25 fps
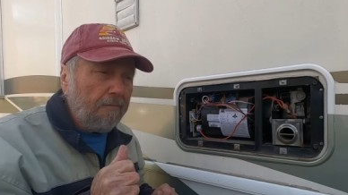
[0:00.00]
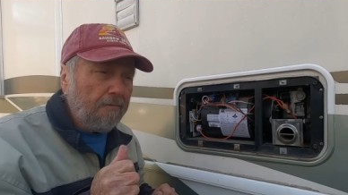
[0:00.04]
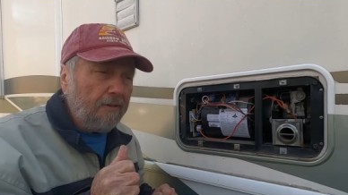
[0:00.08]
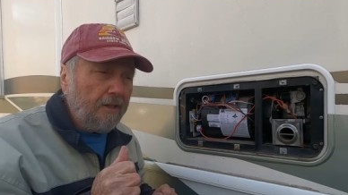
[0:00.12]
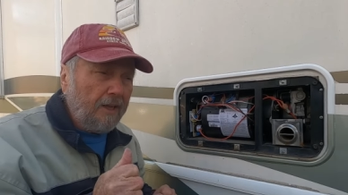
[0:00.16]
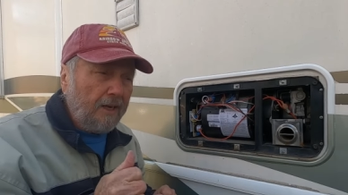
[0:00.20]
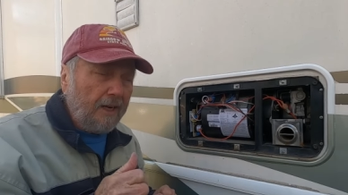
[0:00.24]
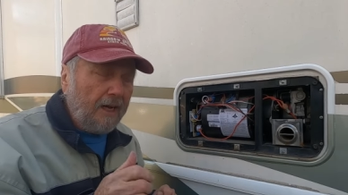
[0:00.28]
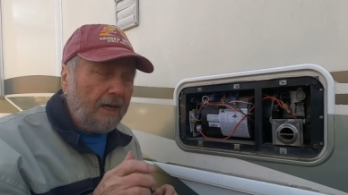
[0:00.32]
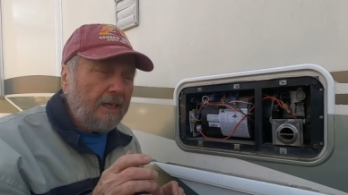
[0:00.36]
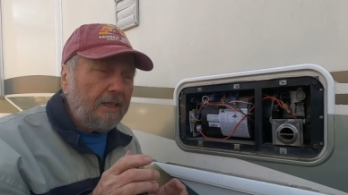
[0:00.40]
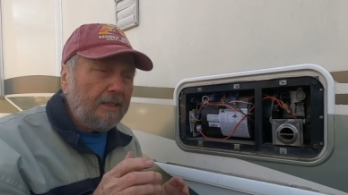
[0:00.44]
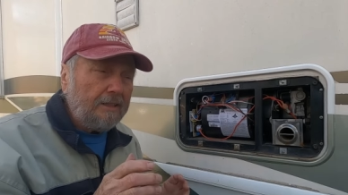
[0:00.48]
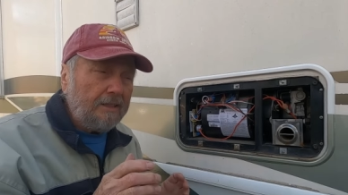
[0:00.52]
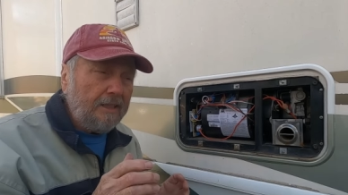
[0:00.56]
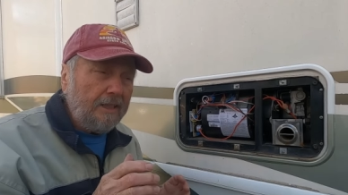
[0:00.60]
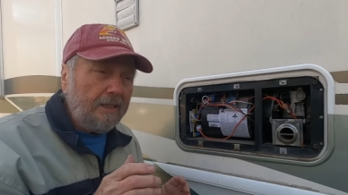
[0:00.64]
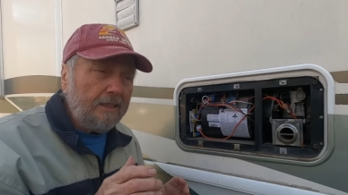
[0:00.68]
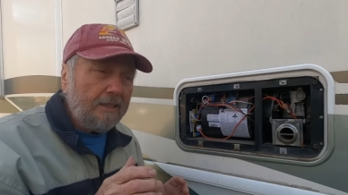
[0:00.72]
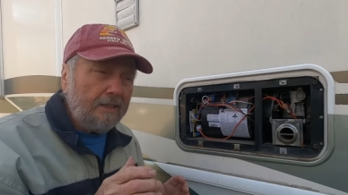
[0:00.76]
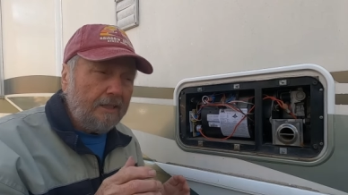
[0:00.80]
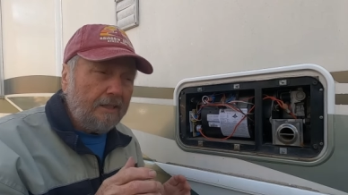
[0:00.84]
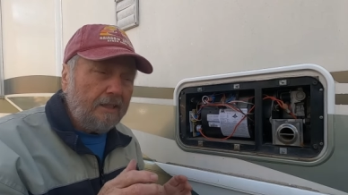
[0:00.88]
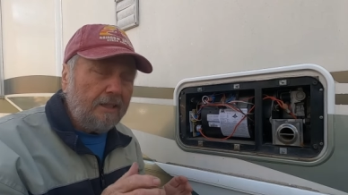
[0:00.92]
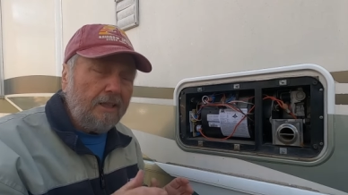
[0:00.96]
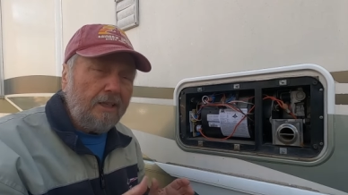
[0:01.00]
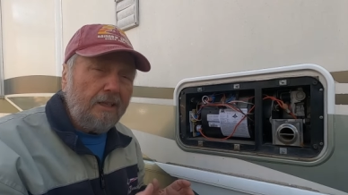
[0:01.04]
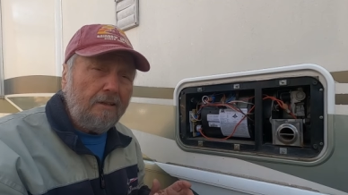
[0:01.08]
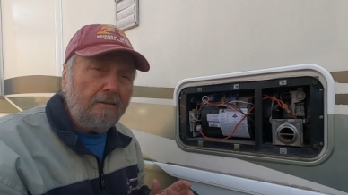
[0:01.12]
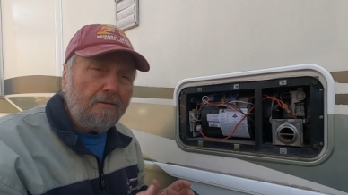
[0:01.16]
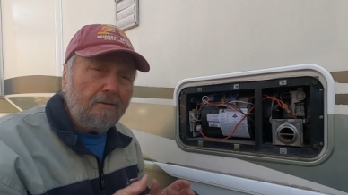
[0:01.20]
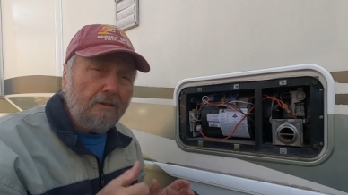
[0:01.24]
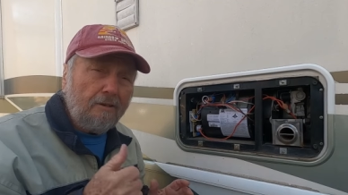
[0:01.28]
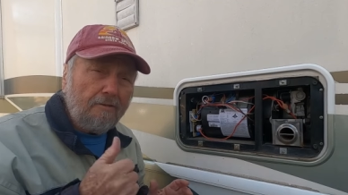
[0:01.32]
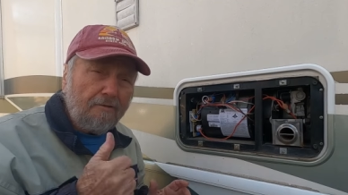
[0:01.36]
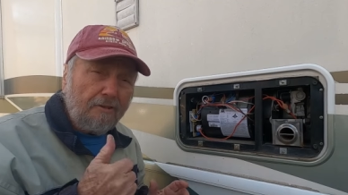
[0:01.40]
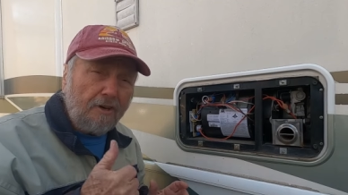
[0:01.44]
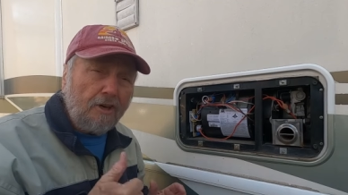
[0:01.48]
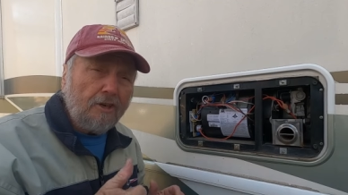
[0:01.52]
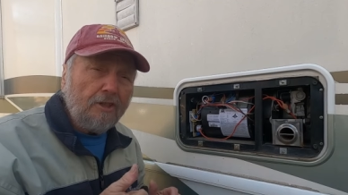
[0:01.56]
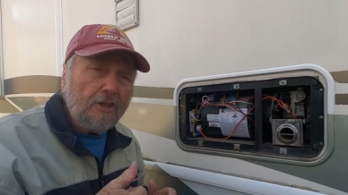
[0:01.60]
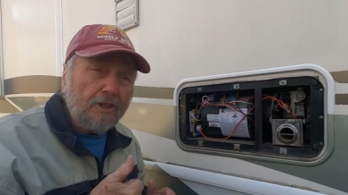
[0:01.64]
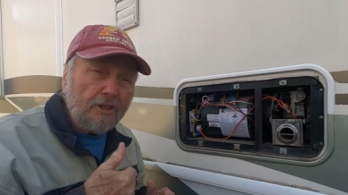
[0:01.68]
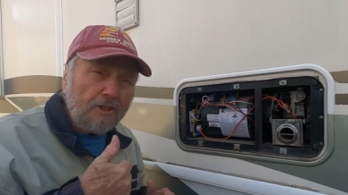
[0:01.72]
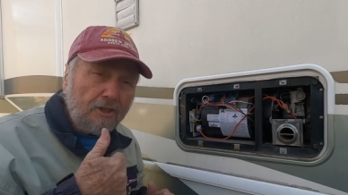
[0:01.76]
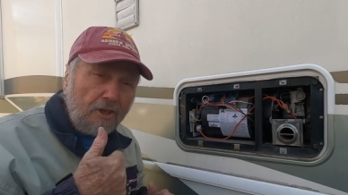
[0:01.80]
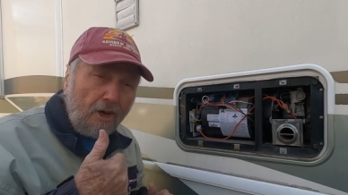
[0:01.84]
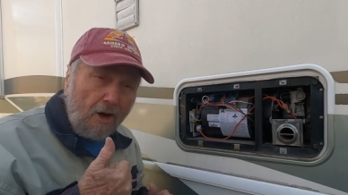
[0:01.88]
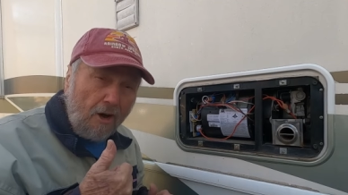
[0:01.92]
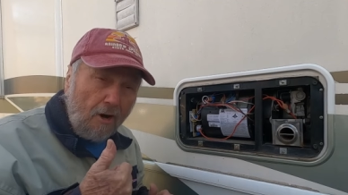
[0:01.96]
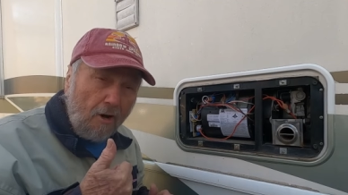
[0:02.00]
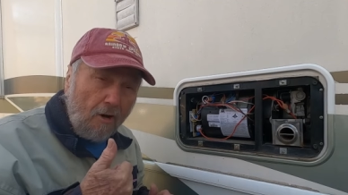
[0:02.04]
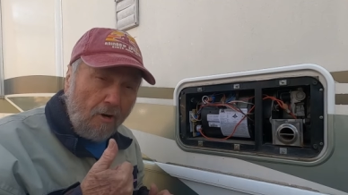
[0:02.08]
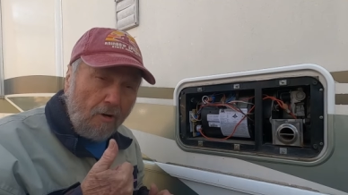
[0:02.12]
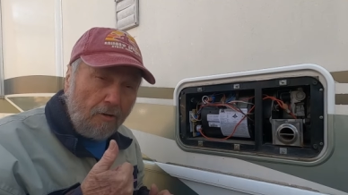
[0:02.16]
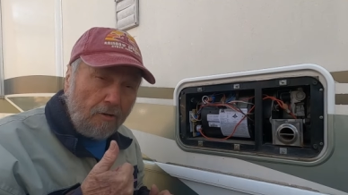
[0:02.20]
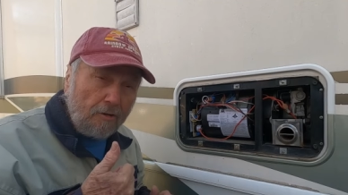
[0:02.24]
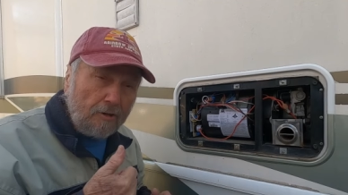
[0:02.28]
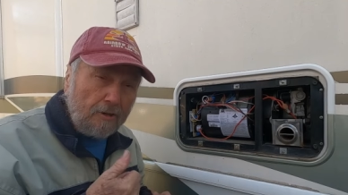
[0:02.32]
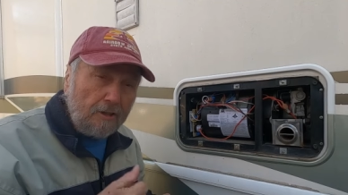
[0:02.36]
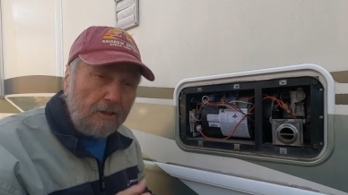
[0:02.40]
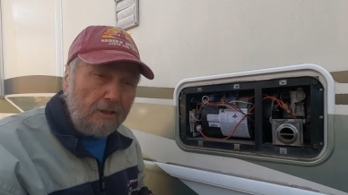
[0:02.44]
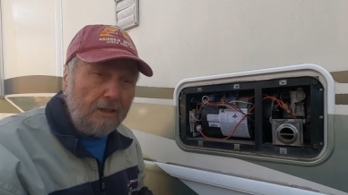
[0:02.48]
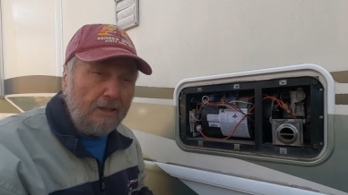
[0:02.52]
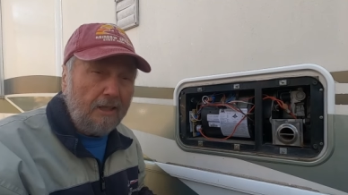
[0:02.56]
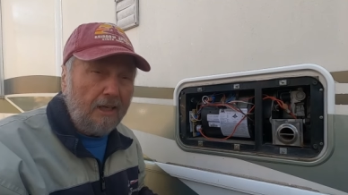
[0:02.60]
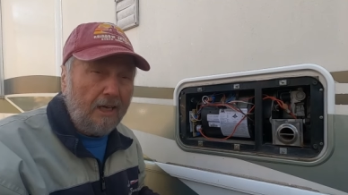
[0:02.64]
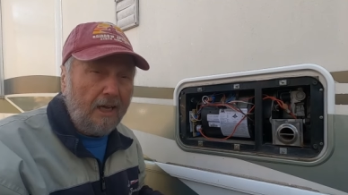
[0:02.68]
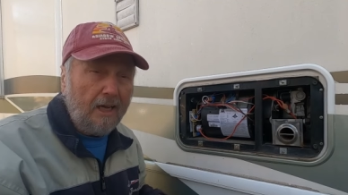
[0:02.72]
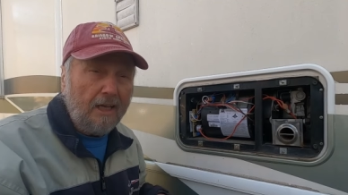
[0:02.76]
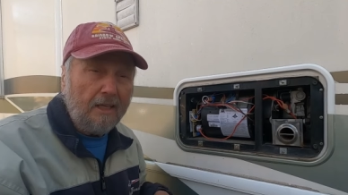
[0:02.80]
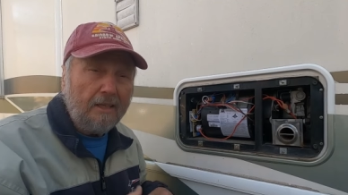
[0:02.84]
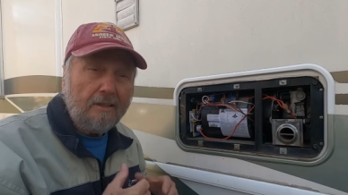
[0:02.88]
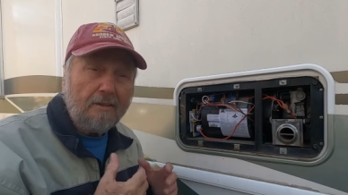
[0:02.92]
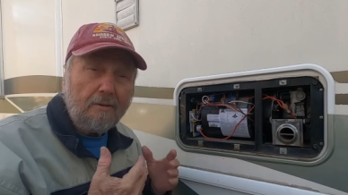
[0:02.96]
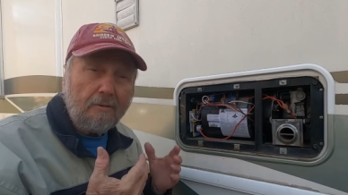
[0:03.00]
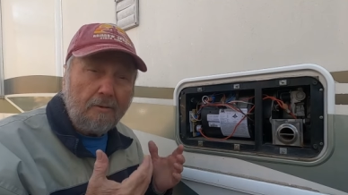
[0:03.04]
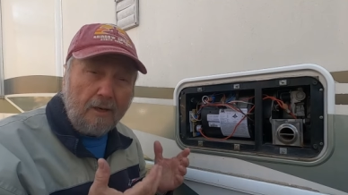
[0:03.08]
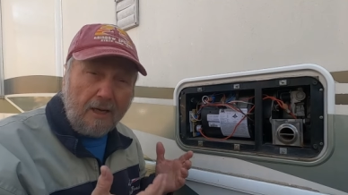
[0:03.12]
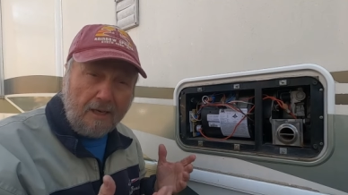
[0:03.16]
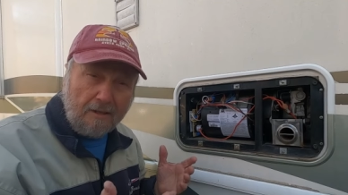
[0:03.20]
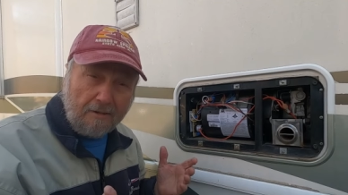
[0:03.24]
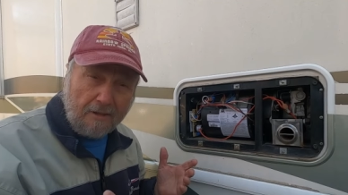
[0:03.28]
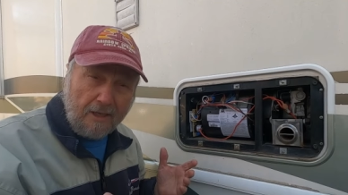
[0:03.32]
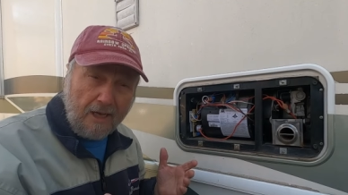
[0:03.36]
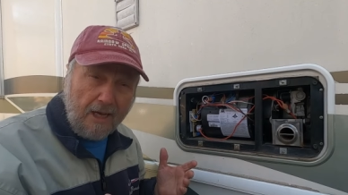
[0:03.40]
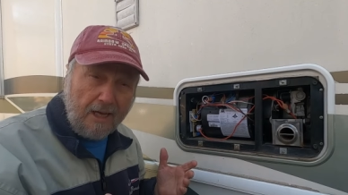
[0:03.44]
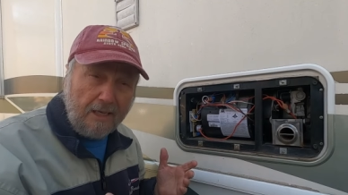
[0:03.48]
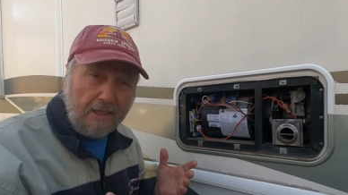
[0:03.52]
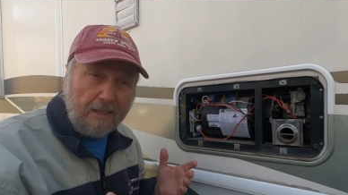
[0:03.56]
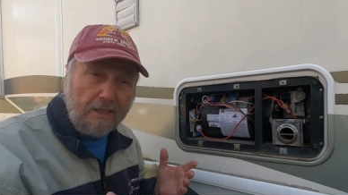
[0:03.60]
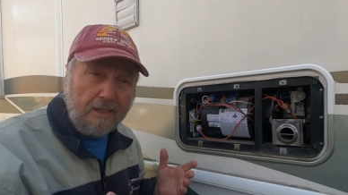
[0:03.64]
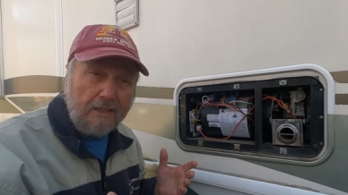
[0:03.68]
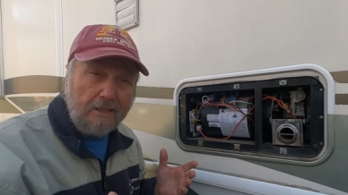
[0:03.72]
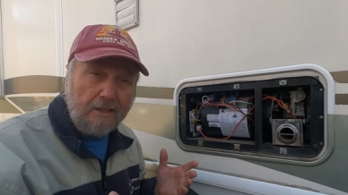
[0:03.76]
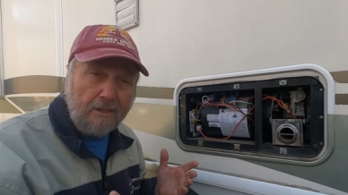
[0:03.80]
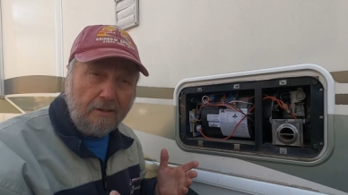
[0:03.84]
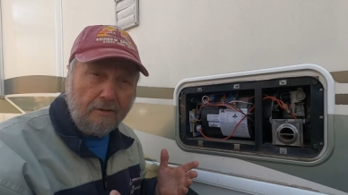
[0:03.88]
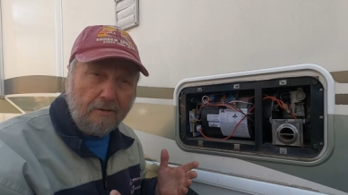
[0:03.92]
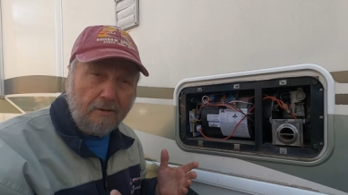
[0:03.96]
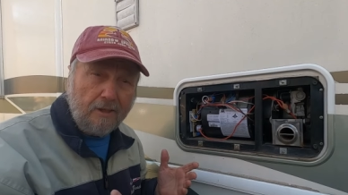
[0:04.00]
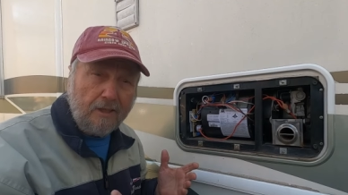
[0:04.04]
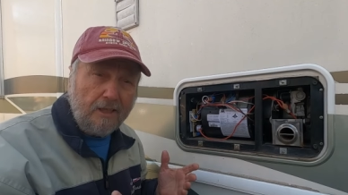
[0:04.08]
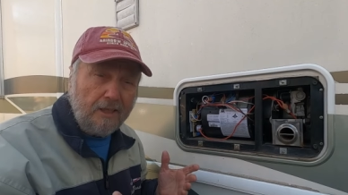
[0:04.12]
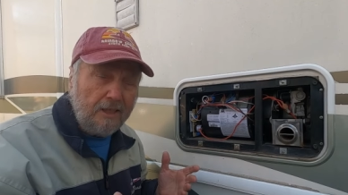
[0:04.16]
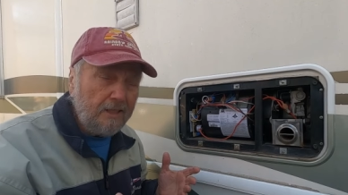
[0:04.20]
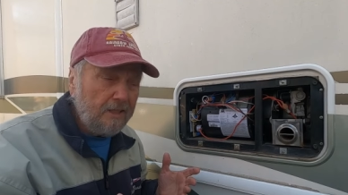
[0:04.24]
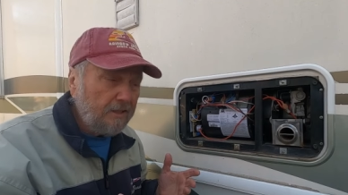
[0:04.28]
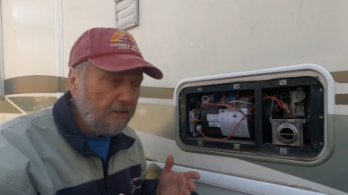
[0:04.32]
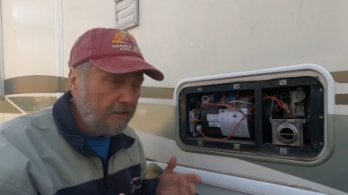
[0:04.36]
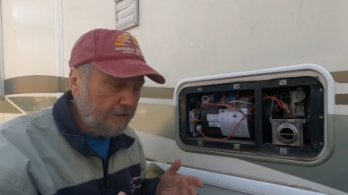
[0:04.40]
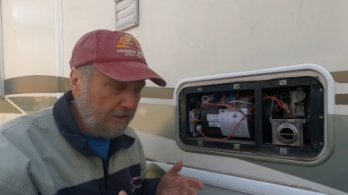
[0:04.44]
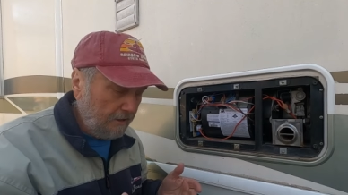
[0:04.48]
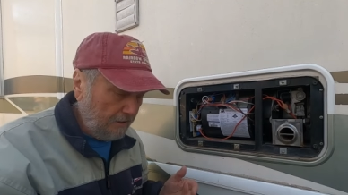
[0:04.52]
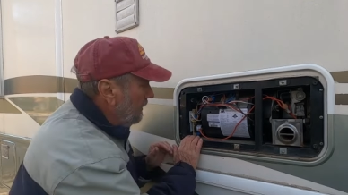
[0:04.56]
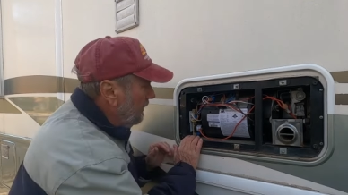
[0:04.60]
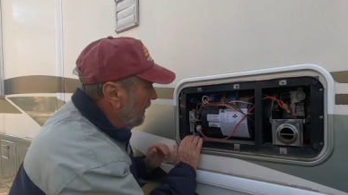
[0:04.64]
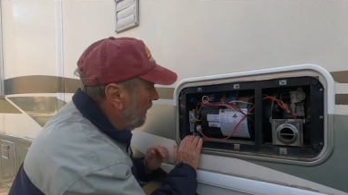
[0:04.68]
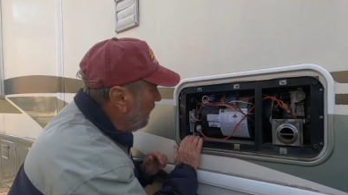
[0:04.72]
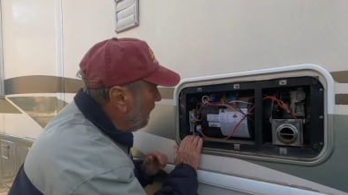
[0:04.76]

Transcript: that I did leave the furnace on and around 80 degrees.